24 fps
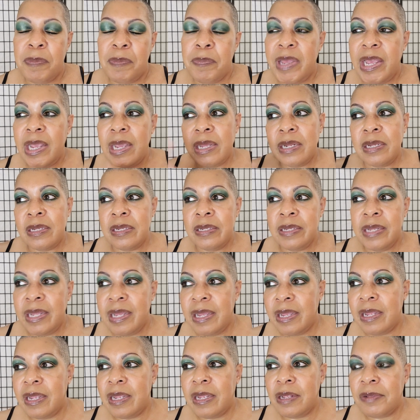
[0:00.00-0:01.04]
And back in the
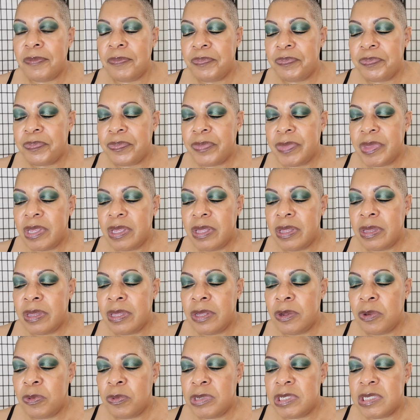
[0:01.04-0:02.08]
day,
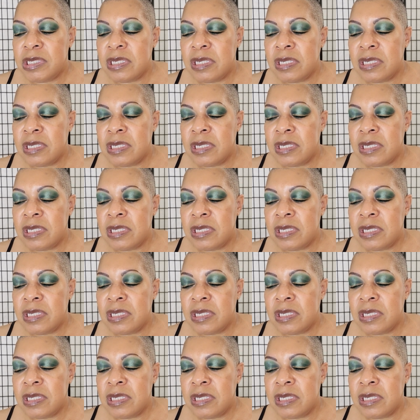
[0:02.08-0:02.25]
there was